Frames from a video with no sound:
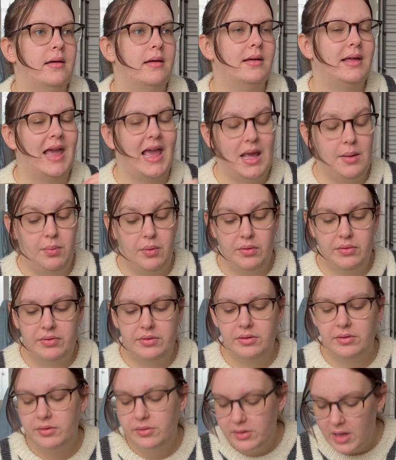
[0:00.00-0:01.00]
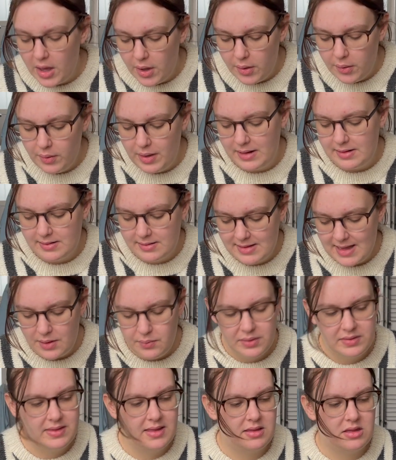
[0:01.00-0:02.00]
cables. So instead
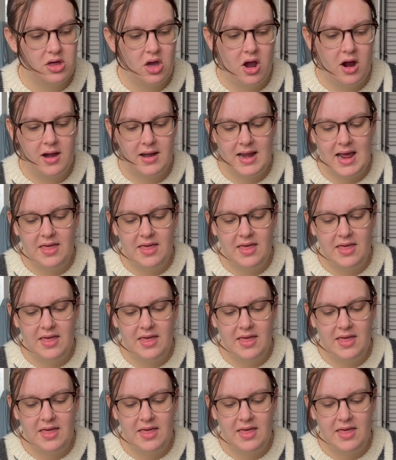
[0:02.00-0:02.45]
with this yarn,